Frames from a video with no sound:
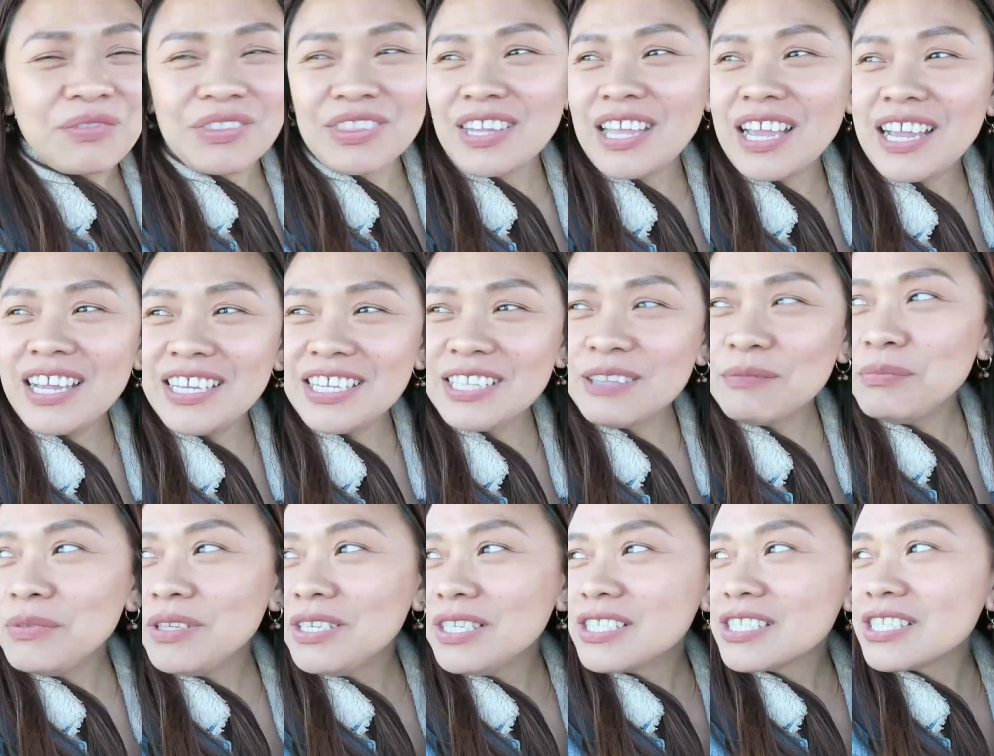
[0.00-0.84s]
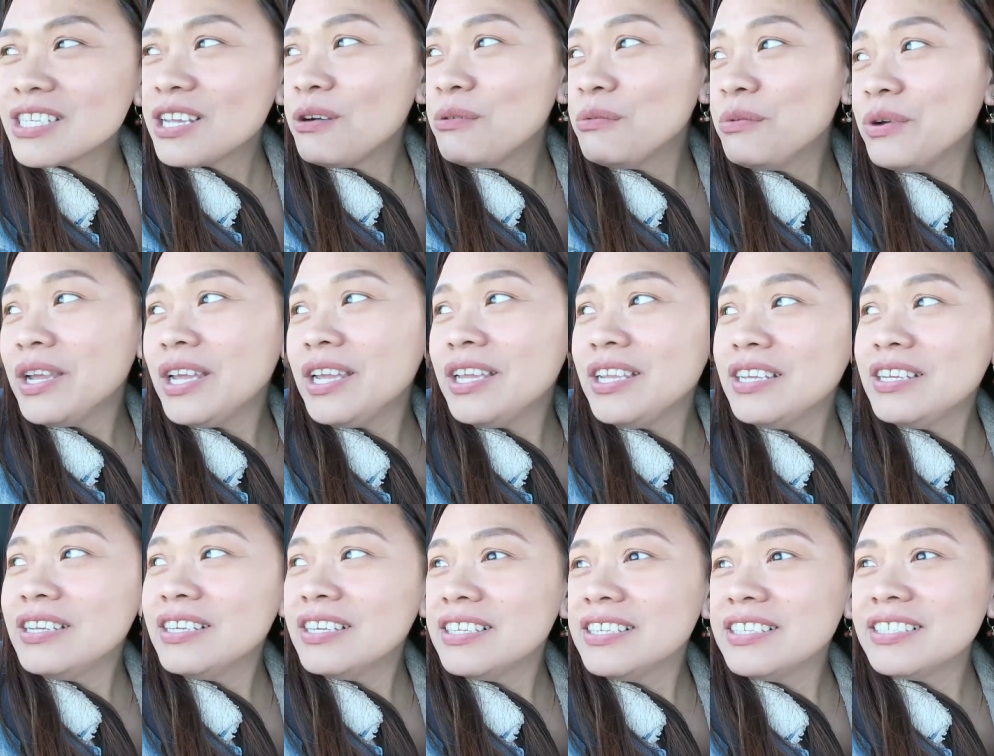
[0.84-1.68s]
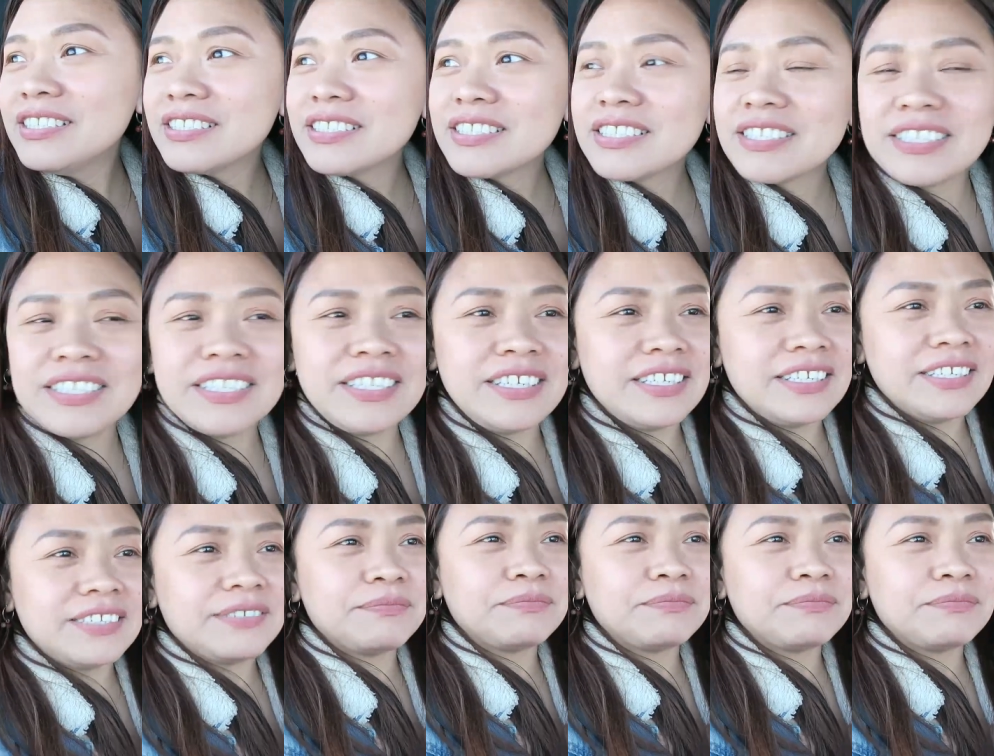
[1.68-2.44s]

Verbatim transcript: na eight minutes away. And let's see.